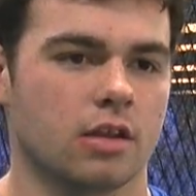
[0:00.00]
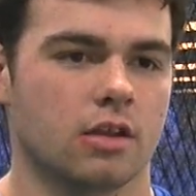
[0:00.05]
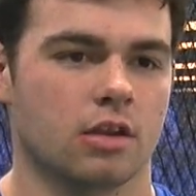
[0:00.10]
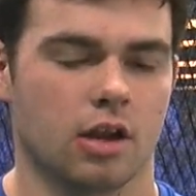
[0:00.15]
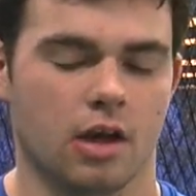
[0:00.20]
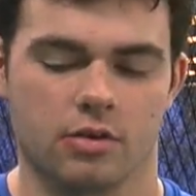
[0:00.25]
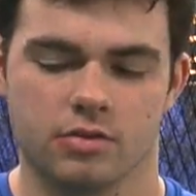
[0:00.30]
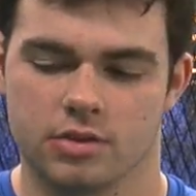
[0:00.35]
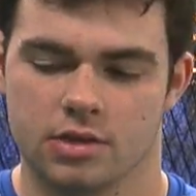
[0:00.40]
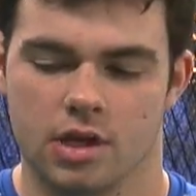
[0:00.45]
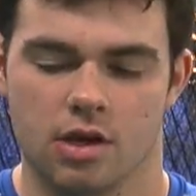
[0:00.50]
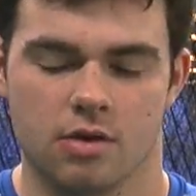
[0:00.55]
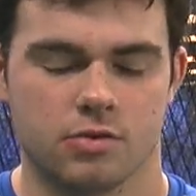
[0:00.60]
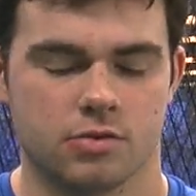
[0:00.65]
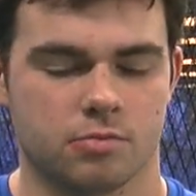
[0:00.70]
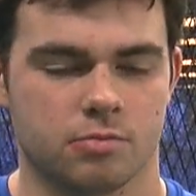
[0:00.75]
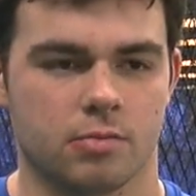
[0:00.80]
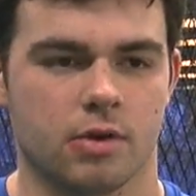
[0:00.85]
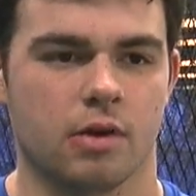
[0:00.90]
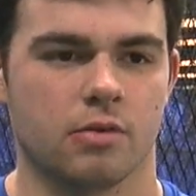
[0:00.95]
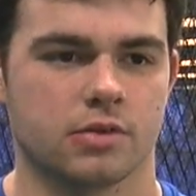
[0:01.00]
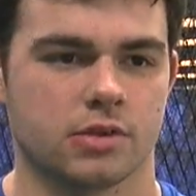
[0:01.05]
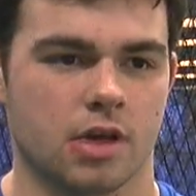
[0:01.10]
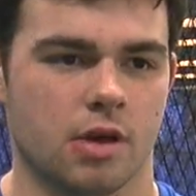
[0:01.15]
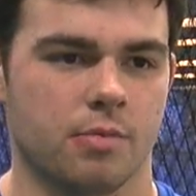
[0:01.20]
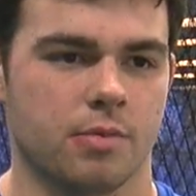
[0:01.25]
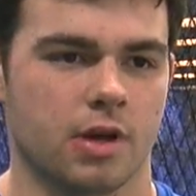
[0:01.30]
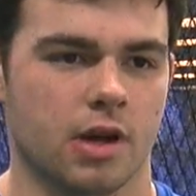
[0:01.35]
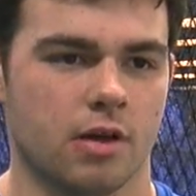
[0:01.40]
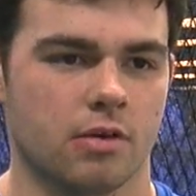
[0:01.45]
I was
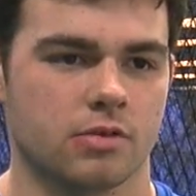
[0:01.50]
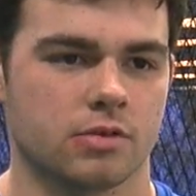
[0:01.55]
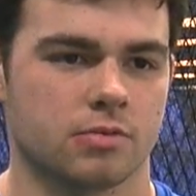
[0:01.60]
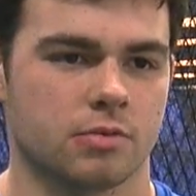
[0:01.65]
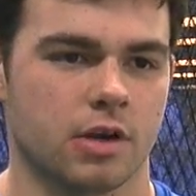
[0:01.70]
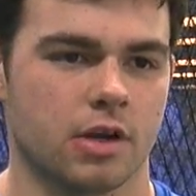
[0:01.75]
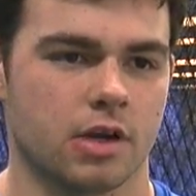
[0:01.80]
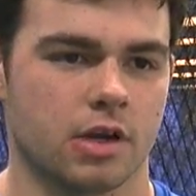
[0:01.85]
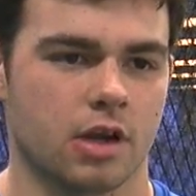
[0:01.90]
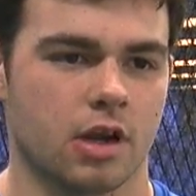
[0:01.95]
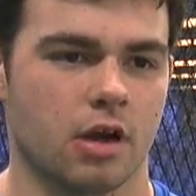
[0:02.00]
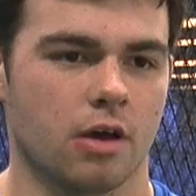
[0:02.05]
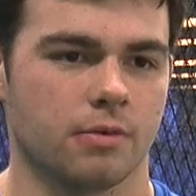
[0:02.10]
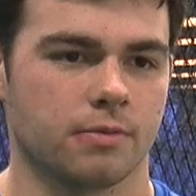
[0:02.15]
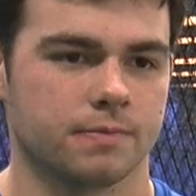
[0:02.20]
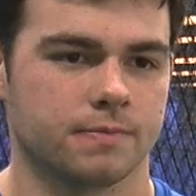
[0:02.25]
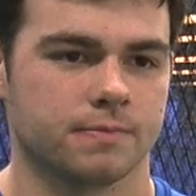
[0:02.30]
up and I was ready to go.